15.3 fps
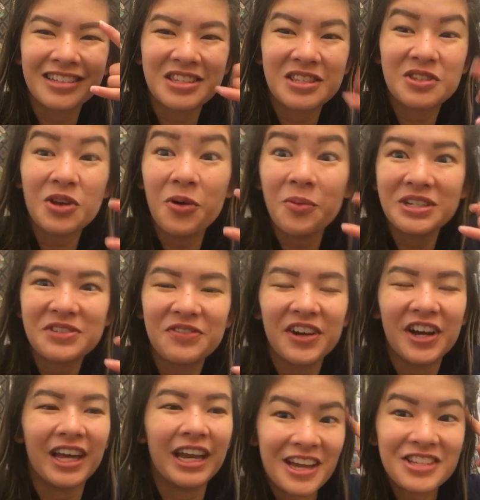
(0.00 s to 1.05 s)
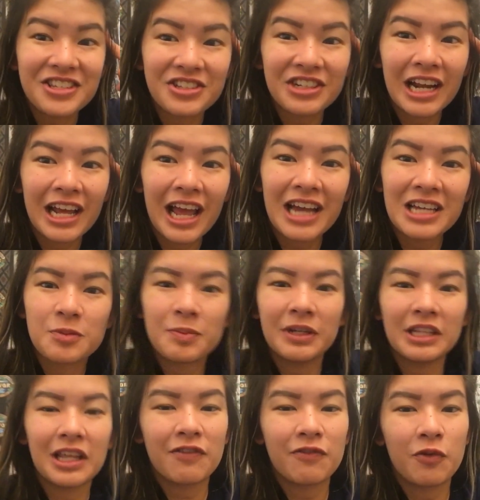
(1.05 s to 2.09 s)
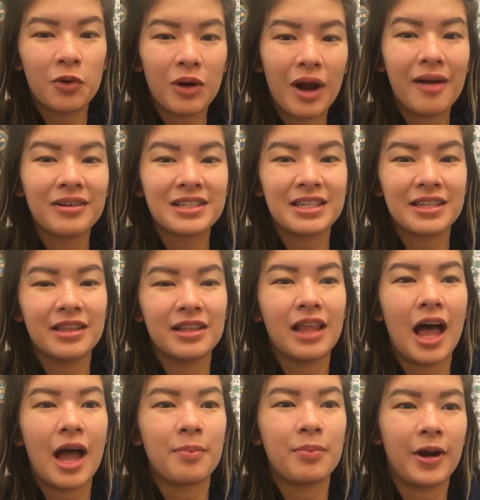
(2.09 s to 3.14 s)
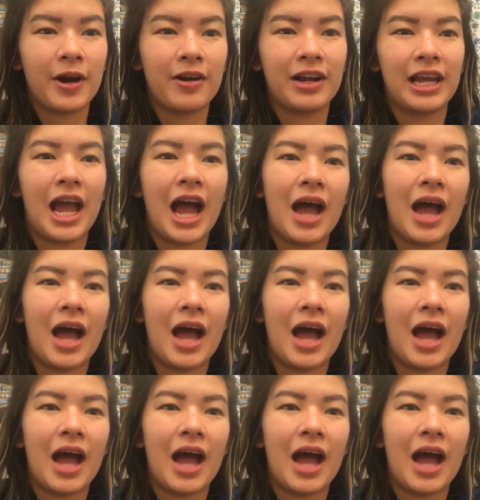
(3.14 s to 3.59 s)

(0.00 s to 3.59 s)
So much fun. Yesterday I spent like 4 hours in the library.